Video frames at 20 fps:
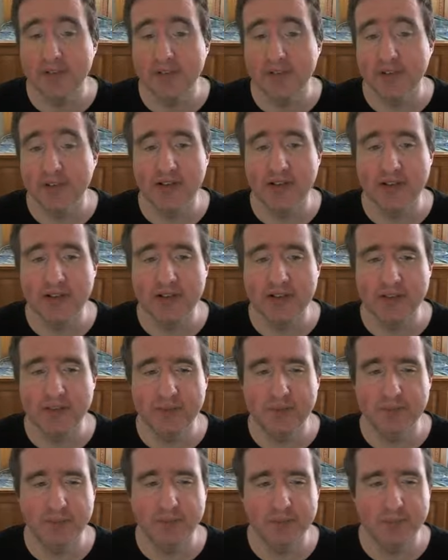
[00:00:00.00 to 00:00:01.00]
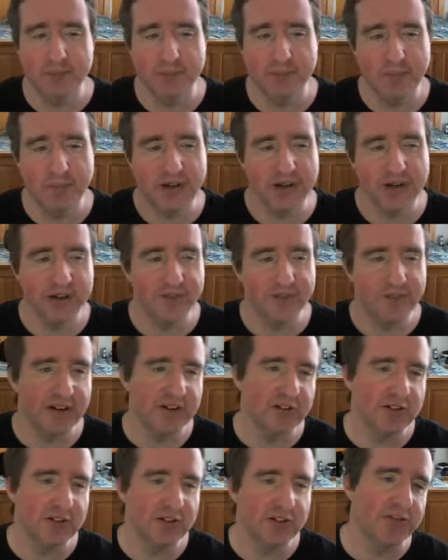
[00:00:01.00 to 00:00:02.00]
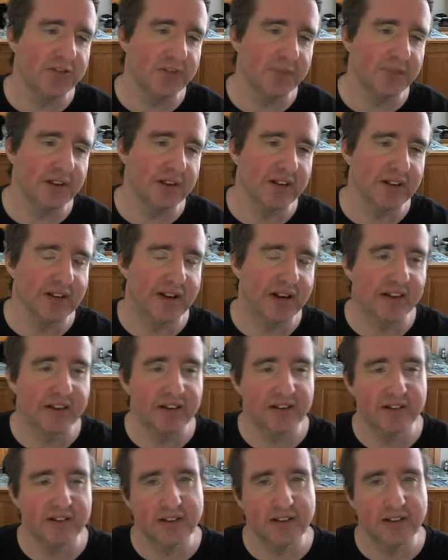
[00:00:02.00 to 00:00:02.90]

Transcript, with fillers: Um, but if I do something like,